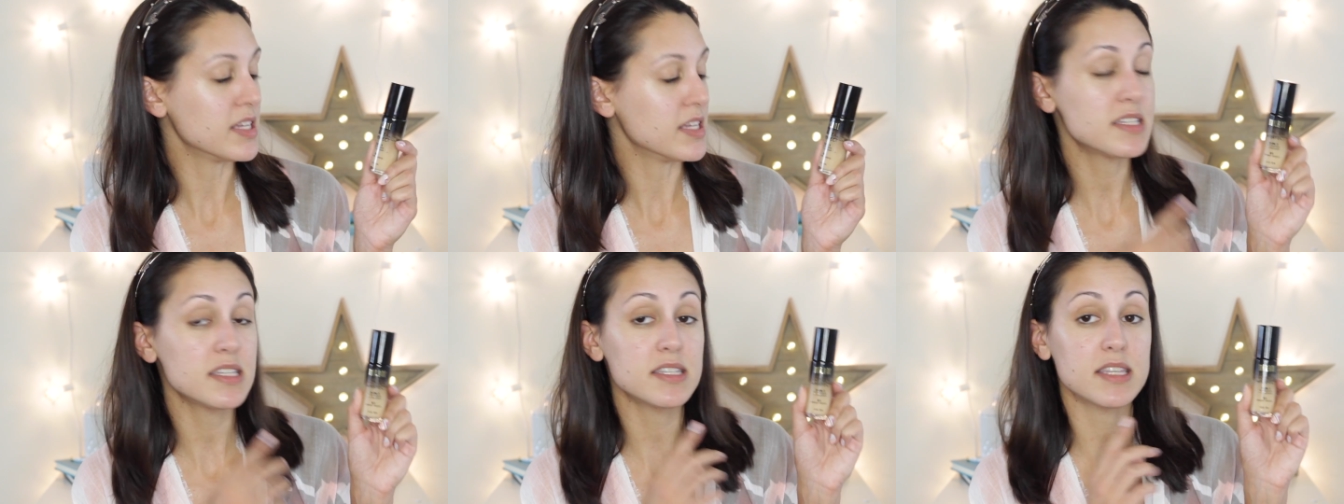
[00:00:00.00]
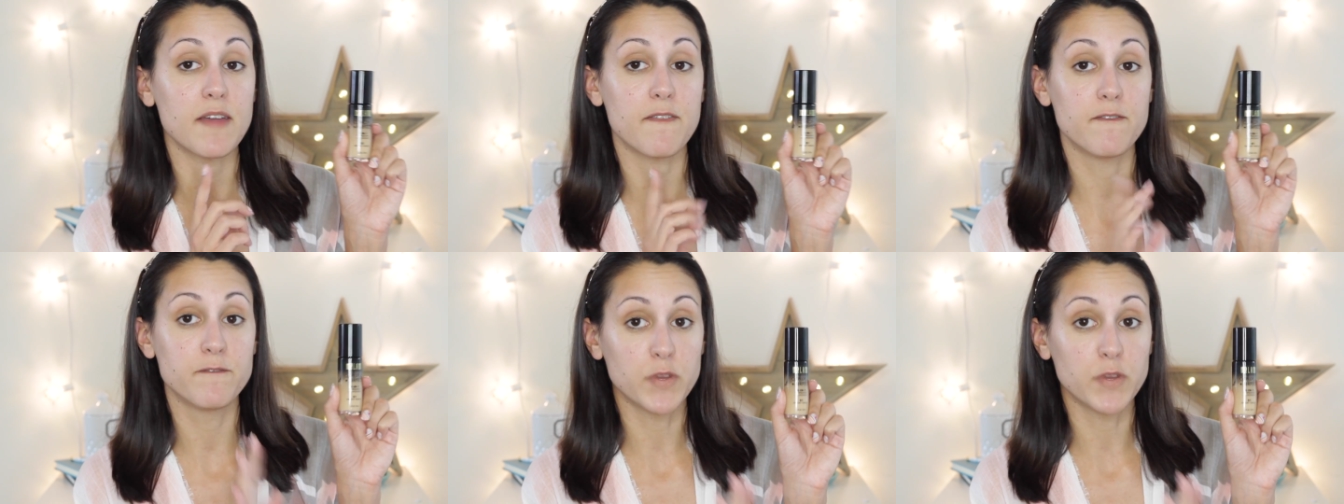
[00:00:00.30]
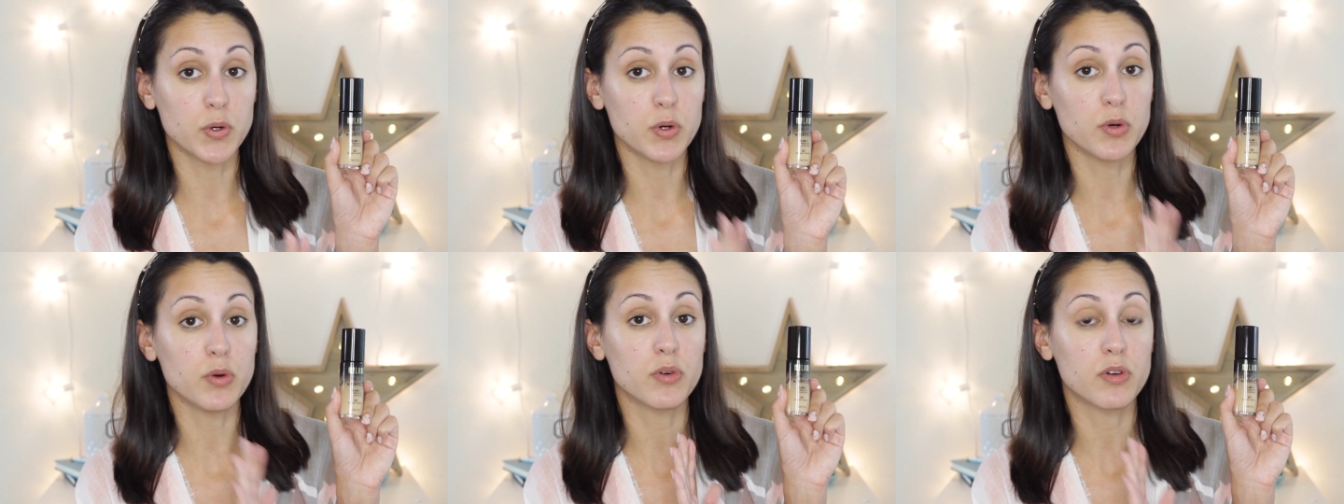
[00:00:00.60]
This is a
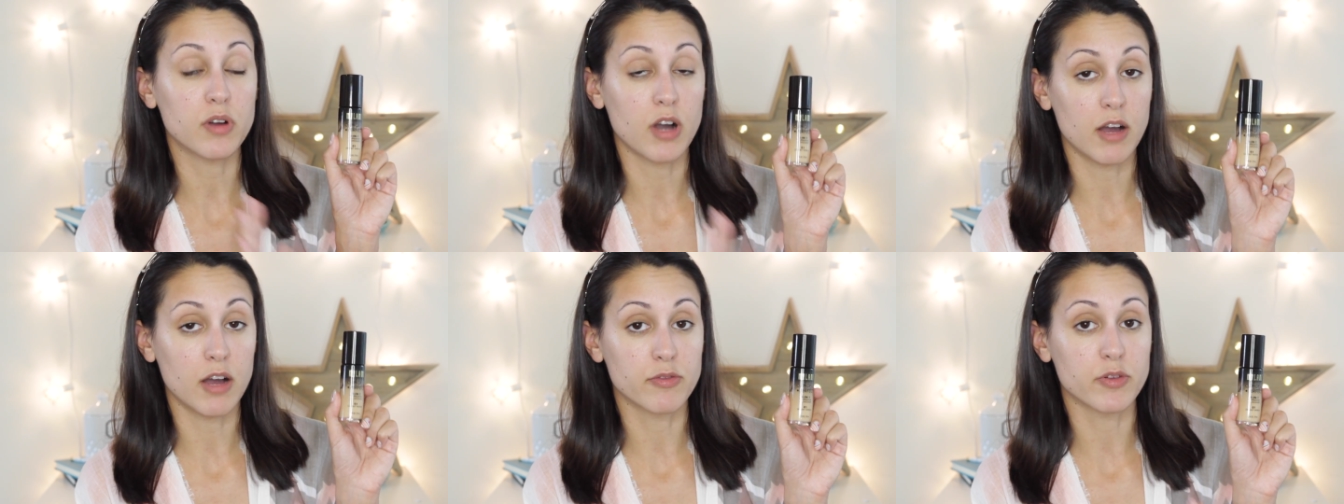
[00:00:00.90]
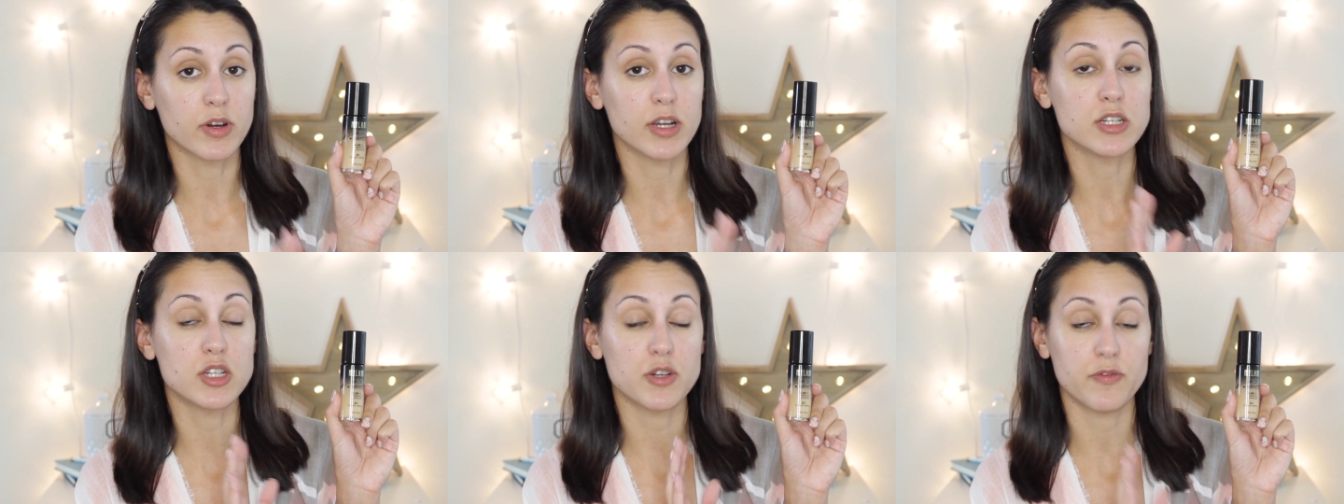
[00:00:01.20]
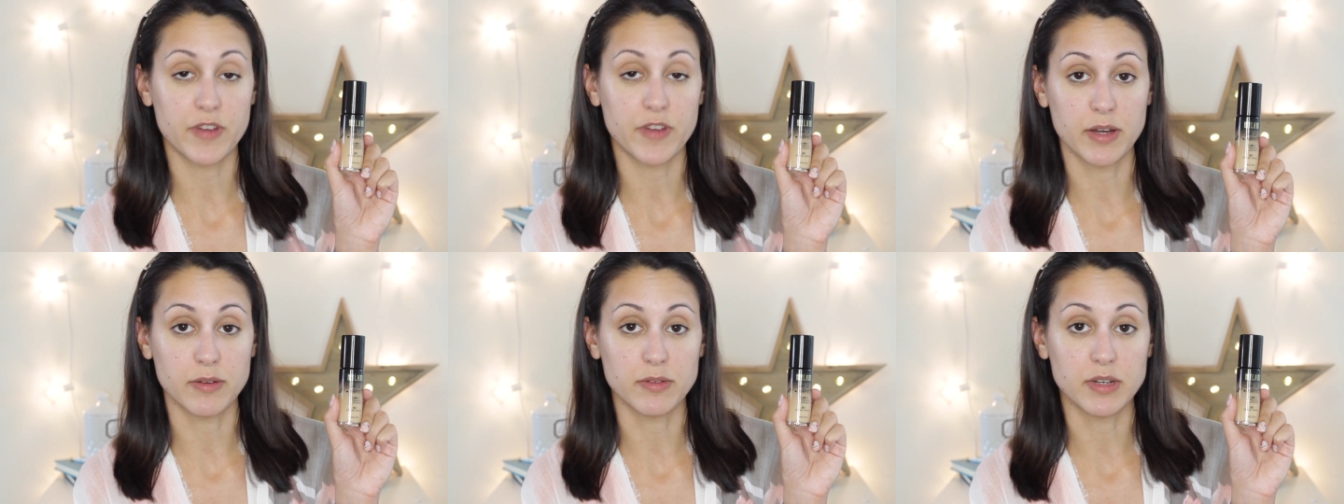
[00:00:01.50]
full coverage
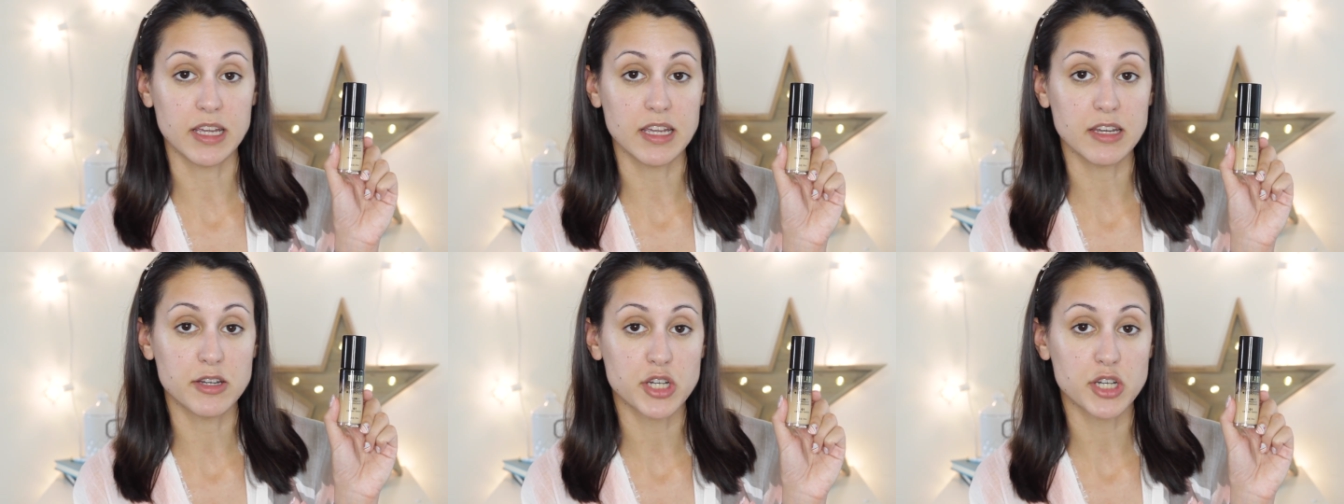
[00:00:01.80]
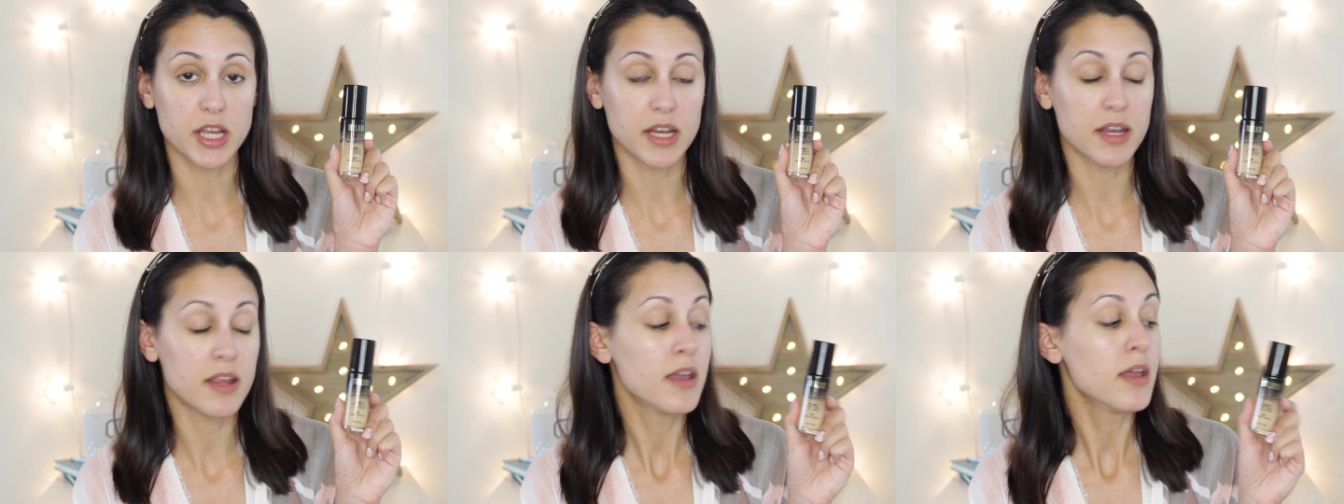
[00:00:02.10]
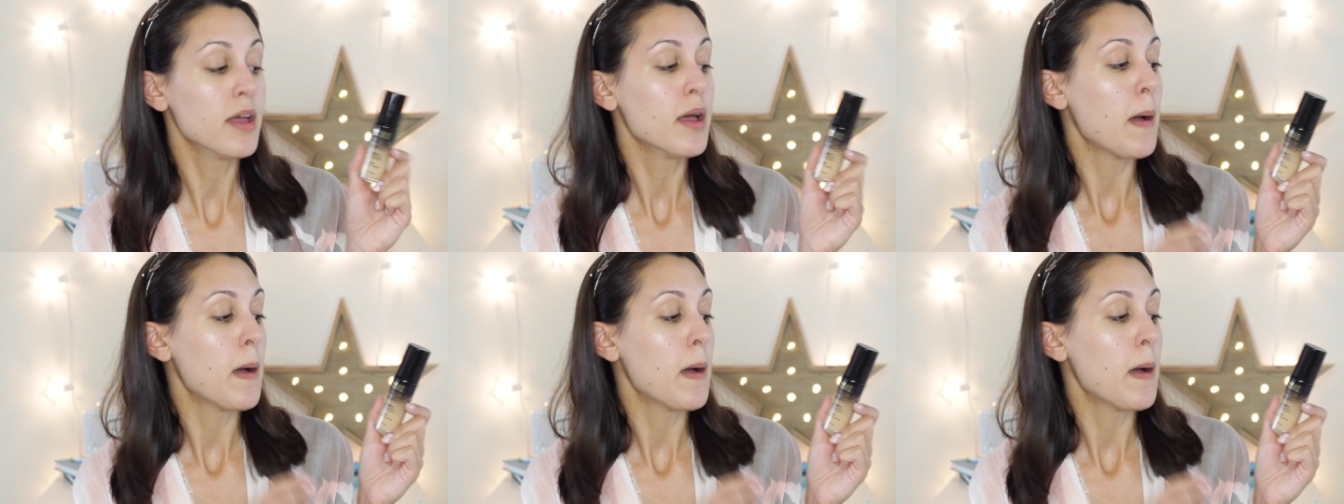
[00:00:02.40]
foundation,